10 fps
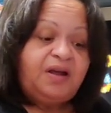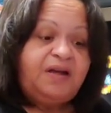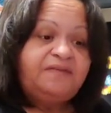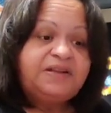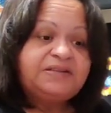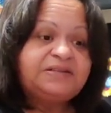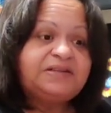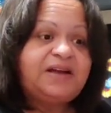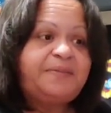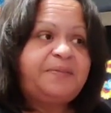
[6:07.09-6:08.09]
if this is
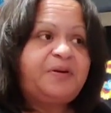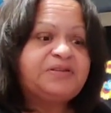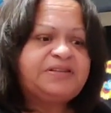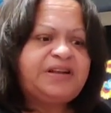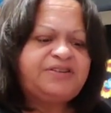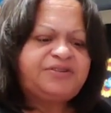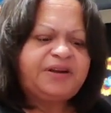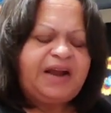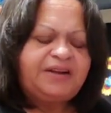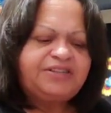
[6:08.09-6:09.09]
the type of person that you
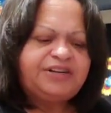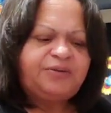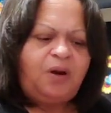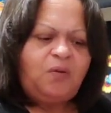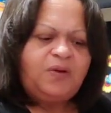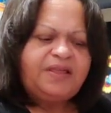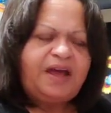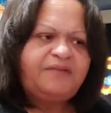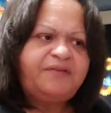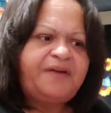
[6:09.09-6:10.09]
could actually grow with,
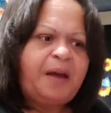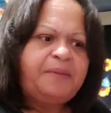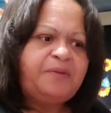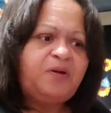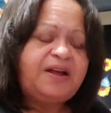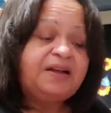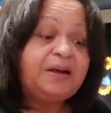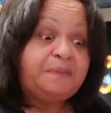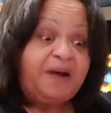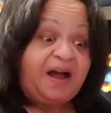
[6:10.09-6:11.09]
have a family with,
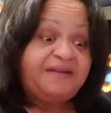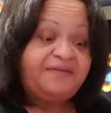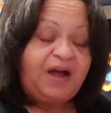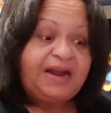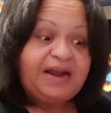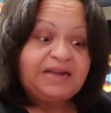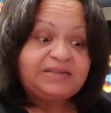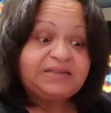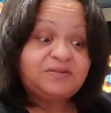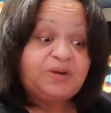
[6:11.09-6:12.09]
combine
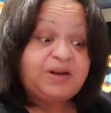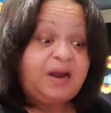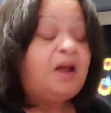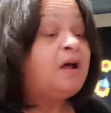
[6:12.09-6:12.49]
finances with